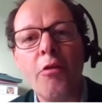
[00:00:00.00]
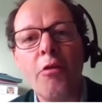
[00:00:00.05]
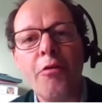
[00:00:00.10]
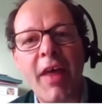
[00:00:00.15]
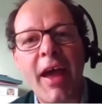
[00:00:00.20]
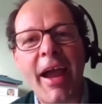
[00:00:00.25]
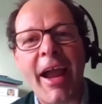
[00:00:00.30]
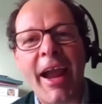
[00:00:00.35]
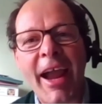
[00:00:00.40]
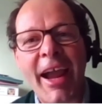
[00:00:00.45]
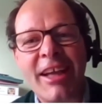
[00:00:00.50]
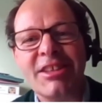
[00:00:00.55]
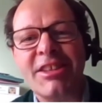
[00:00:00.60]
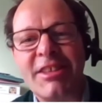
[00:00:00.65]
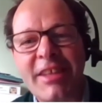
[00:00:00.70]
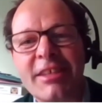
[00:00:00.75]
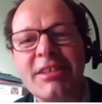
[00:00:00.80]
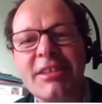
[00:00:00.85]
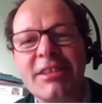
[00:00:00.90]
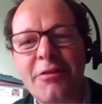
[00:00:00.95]
of that
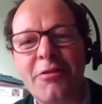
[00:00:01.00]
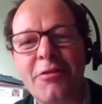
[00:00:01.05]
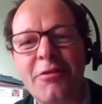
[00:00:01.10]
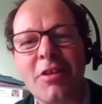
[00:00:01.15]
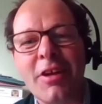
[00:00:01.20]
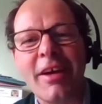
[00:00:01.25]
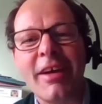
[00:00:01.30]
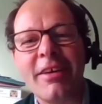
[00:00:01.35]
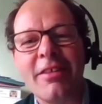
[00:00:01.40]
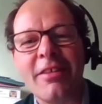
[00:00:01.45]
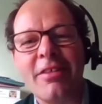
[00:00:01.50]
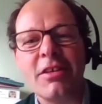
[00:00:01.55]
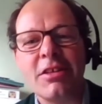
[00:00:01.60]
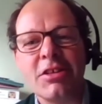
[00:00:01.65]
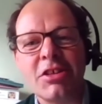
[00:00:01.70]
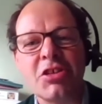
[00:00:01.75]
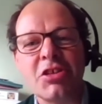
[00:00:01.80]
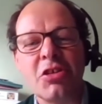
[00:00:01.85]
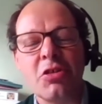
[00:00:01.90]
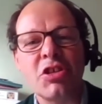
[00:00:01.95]
asset, if you like,
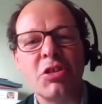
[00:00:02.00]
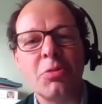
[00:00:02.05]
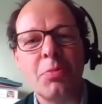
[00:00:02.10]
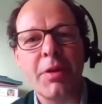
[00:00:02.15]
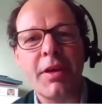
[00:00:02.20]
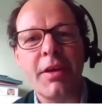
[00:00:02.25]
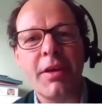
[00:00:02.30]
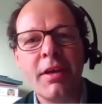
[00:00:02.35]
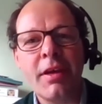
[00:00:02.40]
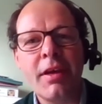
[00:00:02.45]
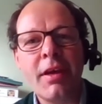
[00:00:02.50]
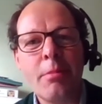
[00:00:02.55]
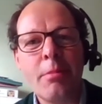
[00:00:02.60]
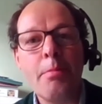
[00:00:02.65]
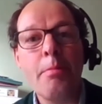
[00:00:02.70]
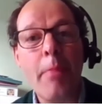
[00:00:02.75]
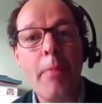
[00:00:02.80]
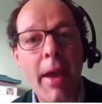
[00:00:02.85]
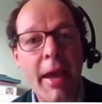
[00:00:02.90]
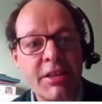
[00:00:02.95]
that has got to be
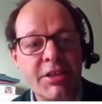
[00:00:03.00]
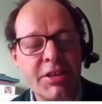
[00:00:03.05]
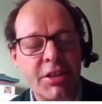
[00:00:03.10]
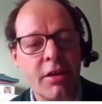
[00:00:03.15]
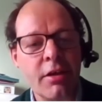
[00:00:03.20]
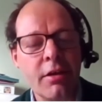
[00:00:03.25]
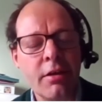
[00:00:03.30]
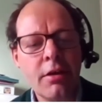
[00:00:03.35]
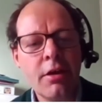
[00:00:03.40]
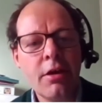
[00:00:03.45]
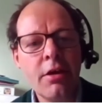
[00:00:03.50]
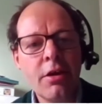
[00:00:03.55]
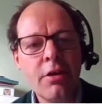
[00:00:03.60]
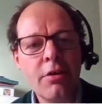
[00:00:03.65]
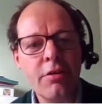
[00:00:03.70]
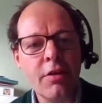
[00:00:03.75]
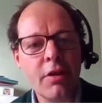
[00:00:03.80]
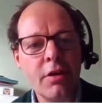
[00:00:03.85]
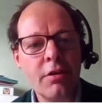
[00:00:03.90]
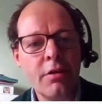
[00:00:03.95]
better
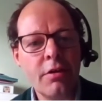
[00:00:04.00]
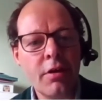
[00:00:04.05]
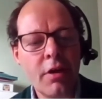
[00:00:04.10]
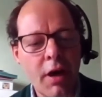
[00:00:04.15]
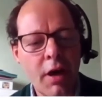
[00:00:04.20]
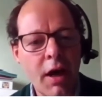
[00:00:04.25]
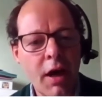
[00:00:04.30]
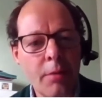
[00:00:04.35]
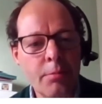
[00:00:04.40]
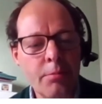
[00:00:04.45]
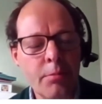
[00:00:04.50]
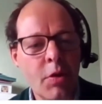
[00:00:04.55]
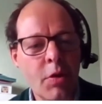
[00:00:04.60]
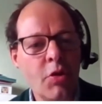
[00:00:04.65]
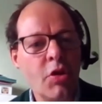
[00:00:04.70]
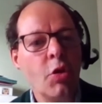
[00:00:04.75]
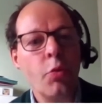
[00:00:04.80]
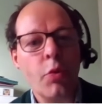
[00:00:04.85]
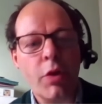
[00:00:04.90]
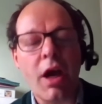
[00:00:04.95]
than,
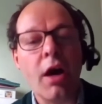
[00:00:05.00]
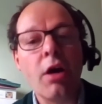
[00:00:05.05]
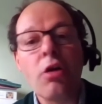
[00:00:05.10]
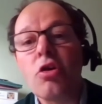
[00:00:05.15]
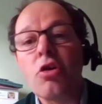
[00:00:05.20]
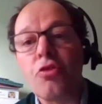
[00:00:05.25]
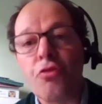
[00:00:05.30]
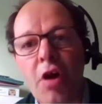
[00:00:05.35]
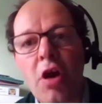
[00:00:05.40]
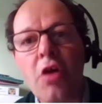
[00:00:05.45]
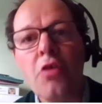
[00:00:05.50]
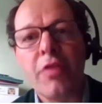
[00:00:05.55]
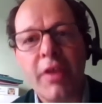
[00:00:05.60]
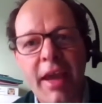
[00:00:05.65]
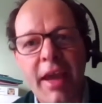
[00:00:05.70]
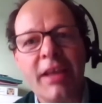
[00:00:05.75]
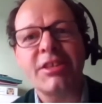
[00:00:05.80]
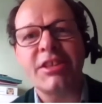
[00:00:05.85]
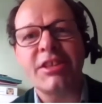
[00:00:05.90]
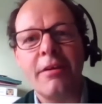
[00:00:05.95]
we can't grow
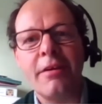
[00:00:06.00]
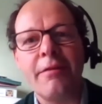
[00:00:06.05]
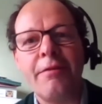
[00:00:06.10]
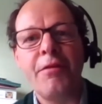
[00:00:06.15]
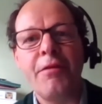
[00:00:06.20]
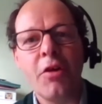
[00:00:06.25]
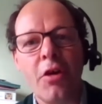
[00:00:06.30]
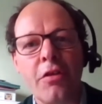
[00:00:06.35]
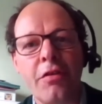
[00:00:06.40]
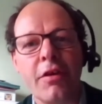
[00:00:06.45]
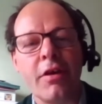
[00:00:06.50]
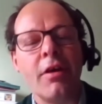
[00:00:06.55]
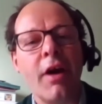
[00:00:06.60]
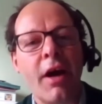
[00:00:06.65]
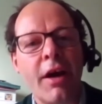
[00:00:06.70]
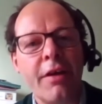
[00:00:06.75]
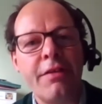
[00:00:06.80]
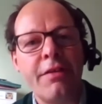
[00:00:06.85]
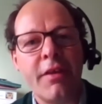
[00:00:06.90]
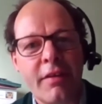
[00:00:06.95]
the asset further.
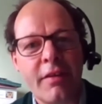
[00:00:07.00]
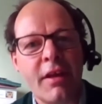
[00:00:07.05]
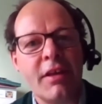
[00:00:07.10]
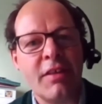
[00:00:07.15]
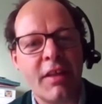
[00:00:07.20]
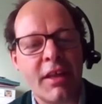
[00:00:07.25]
I think